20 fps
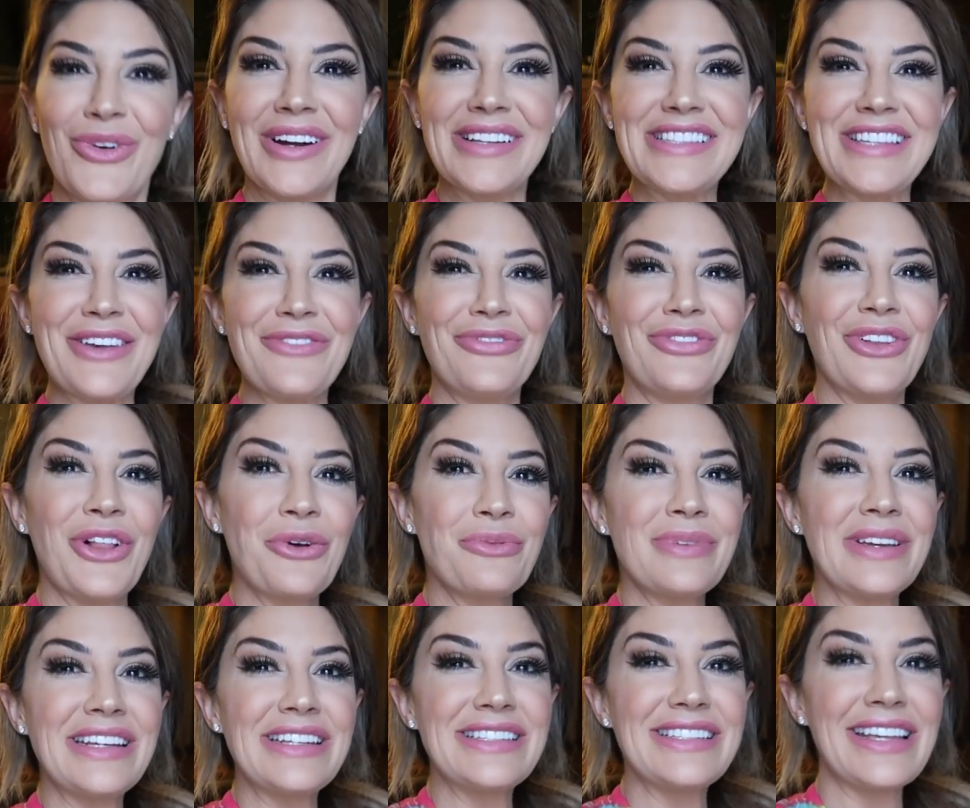What's up,
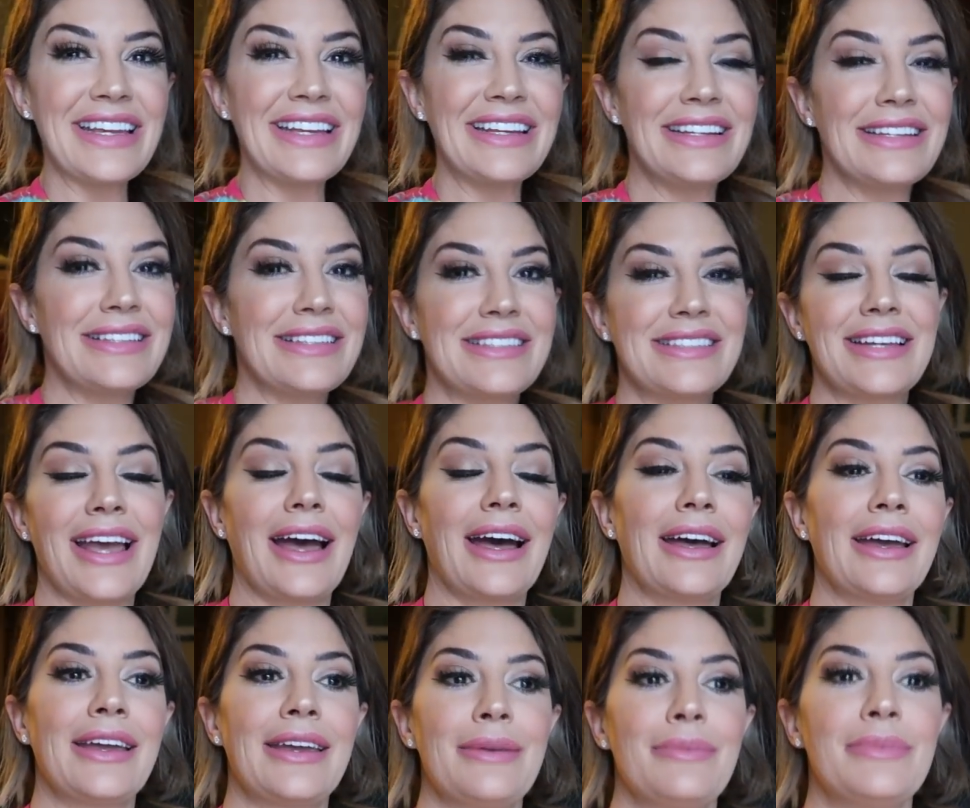Flomies? It is
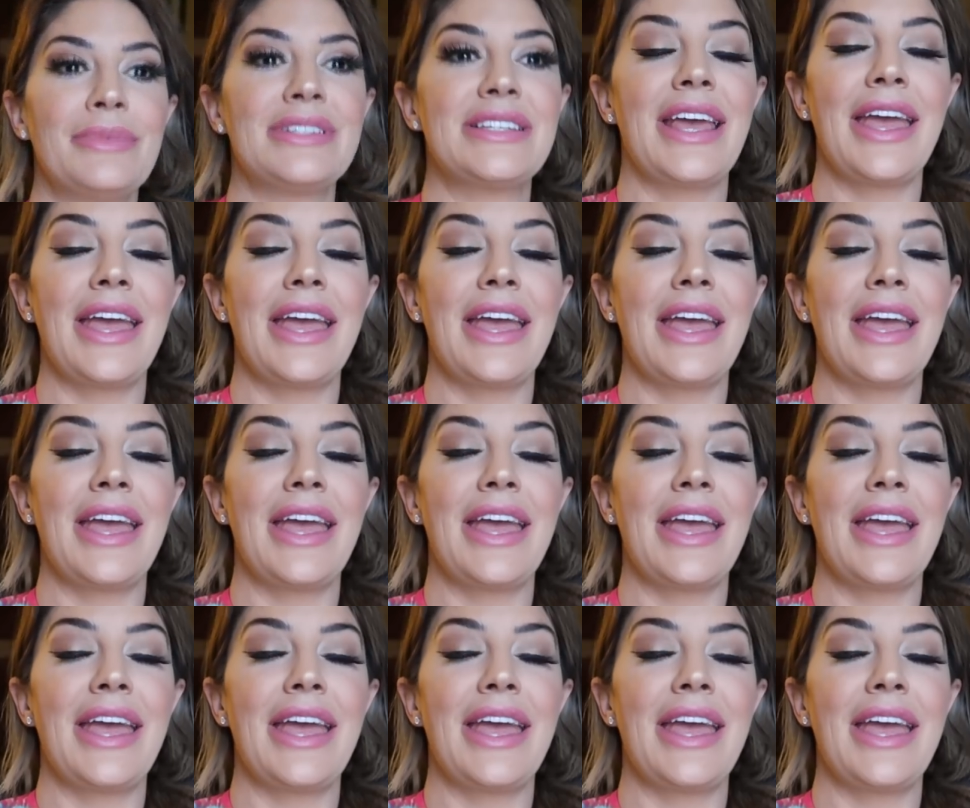time